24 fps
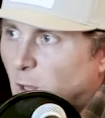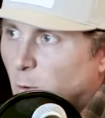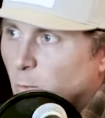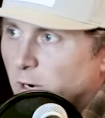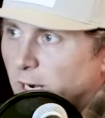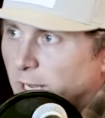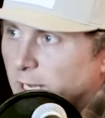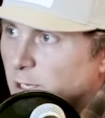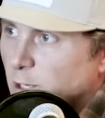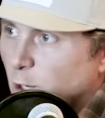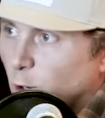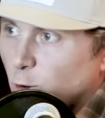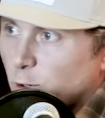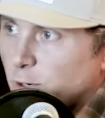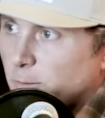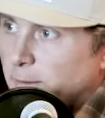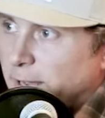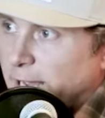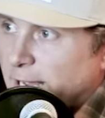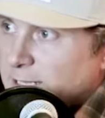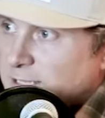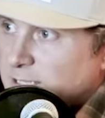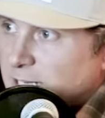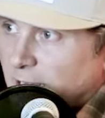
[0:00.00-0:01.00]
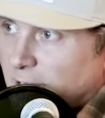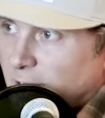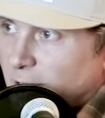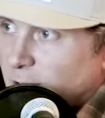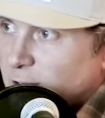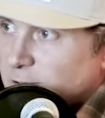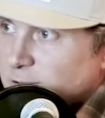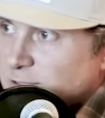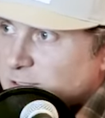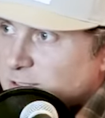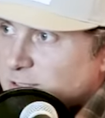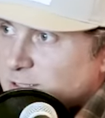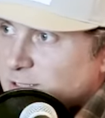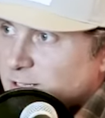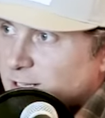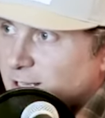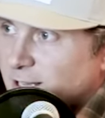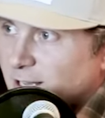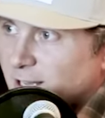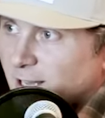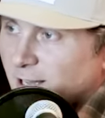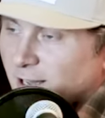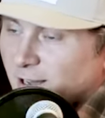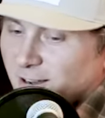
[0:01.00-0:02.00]
when looks, I go it looks to Matt's like a, house, looks like a
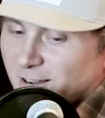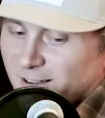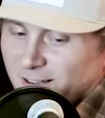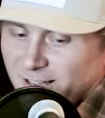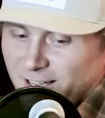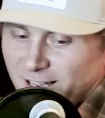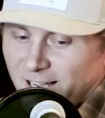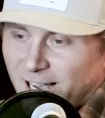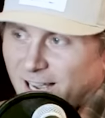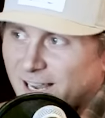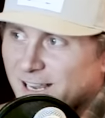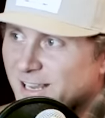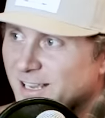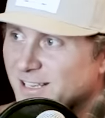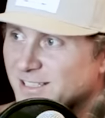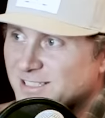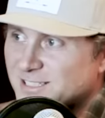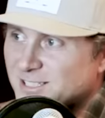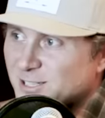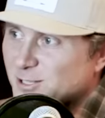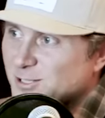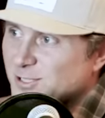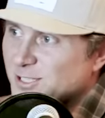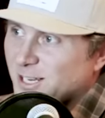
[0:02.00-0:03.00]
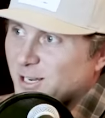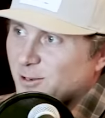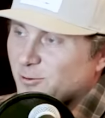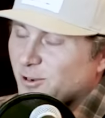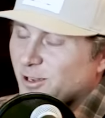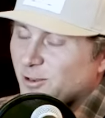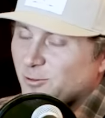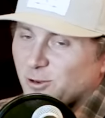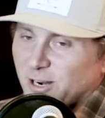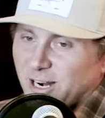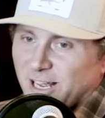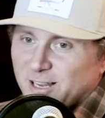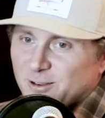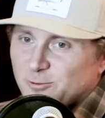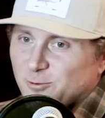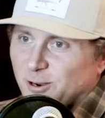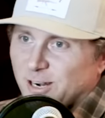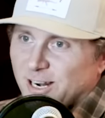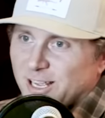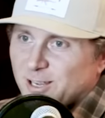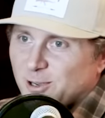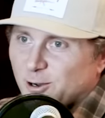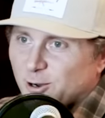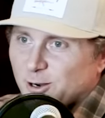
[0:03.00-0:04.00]
zoo when he shows it. I seriously, when I
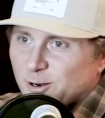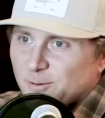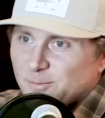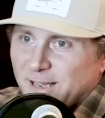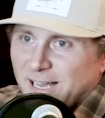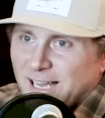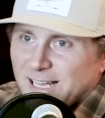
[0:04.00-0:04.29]
when I go to